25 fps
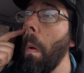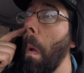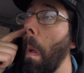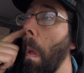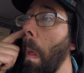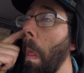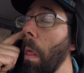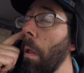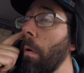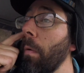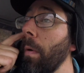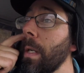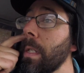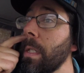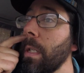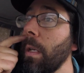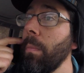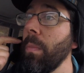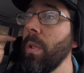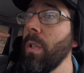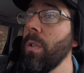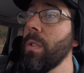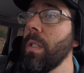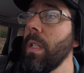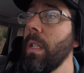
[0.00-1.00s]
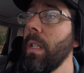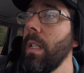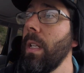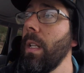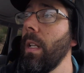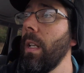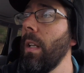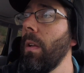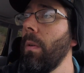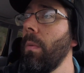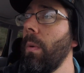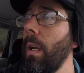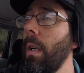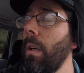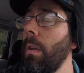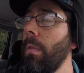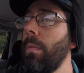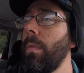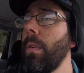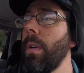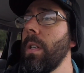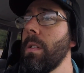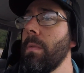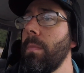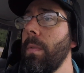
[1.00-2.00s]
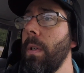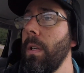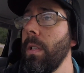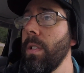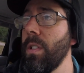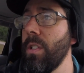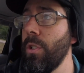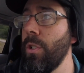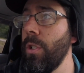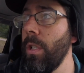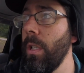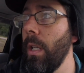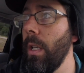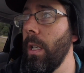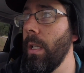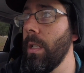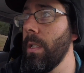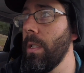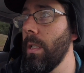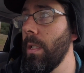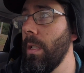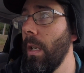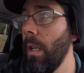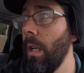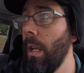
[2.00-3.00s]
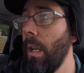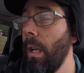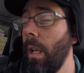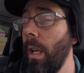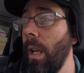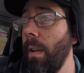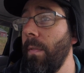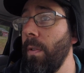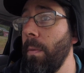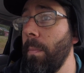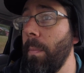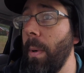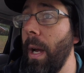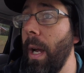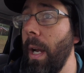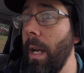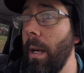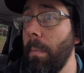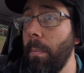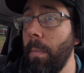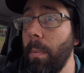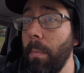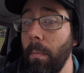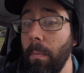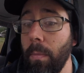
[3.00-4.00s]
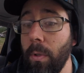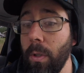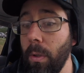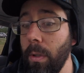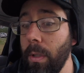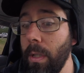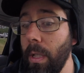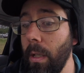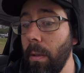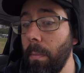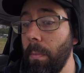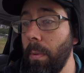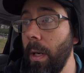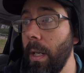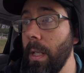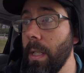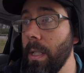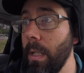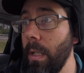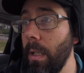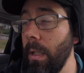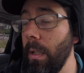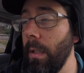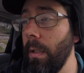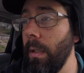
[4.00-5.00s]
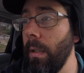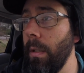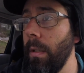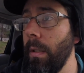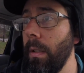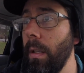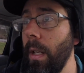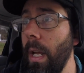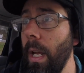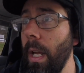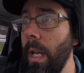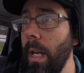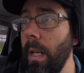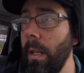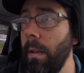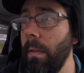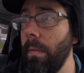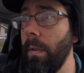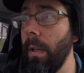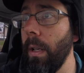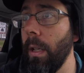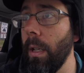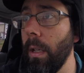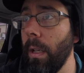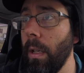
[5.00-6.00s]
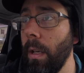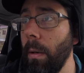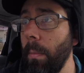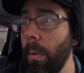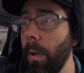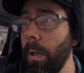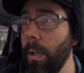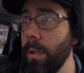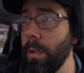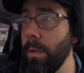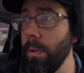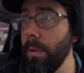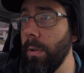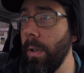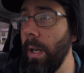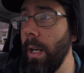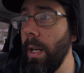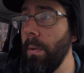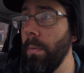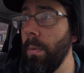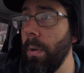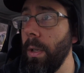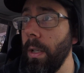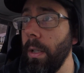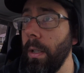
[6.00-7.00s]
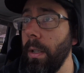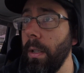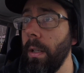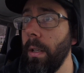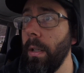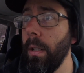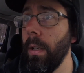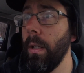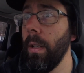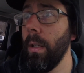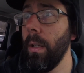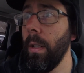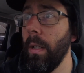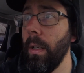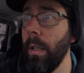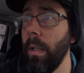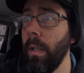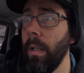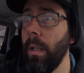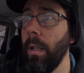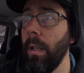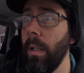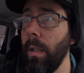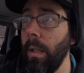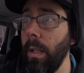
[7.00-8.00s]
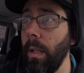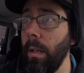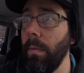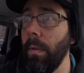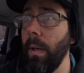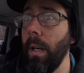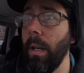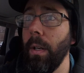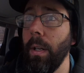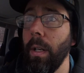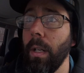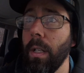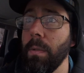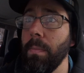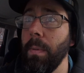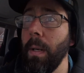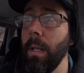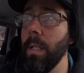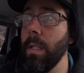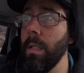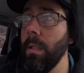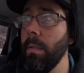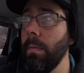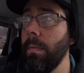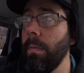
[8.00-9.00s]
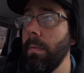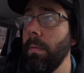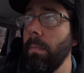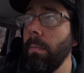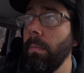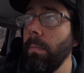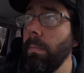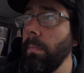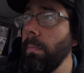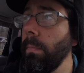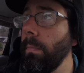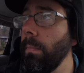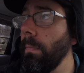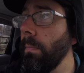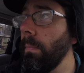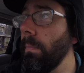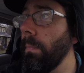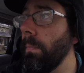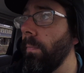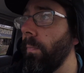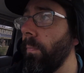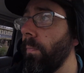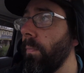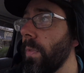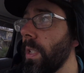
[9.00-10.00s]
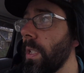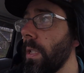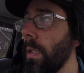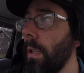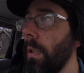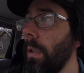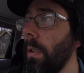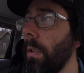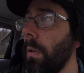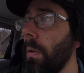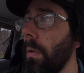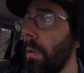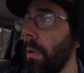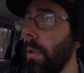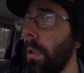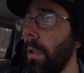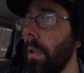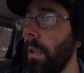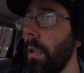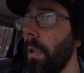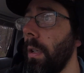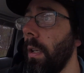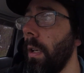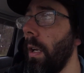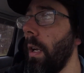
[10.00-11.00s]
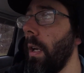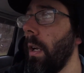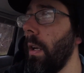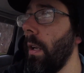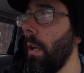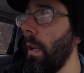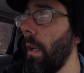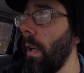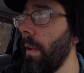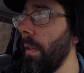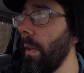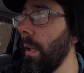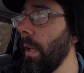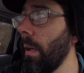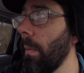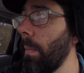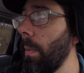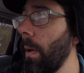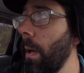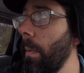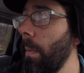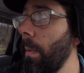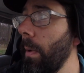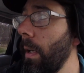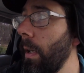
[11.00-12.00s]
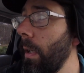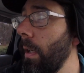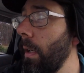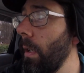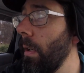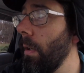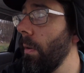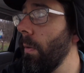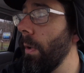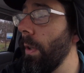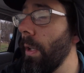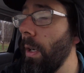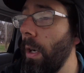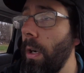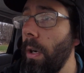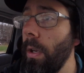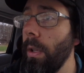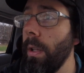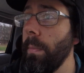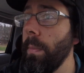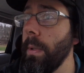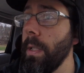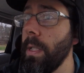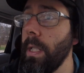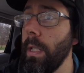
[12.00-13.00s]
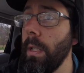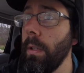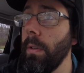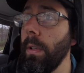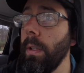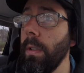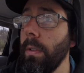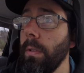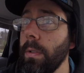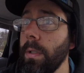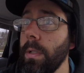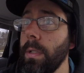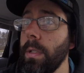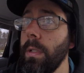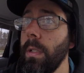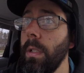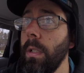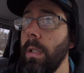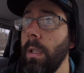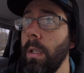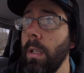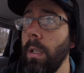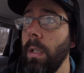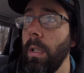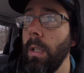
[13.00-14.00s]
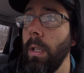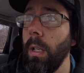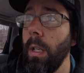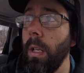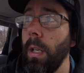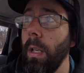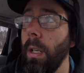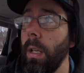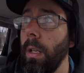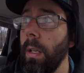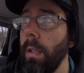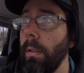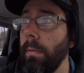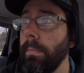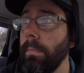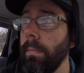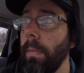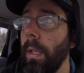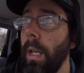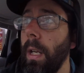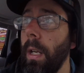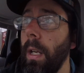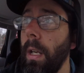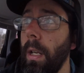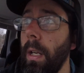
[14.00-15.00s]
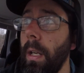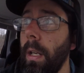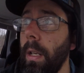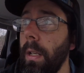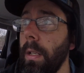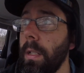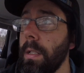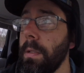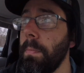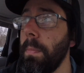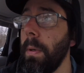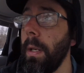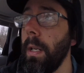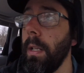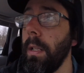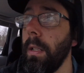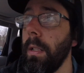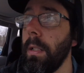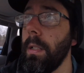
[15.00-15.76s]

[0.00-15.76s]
The reason I'm using, well, first of all, it's if you buy a tortilla press online, like a commercial grade one, they're very expensive. So I think it probably, with all the materials, I spent